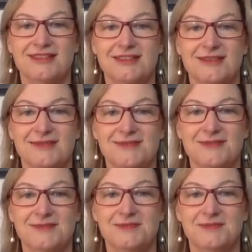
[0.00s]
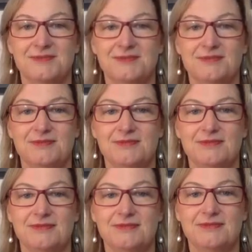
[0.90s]

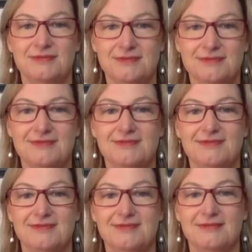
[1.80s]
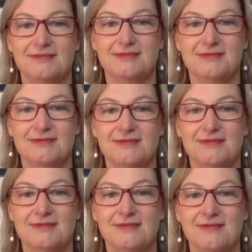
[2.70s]

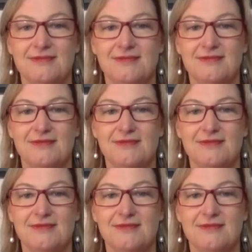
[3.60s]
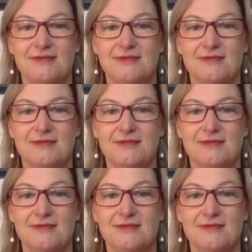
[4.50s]
(silent)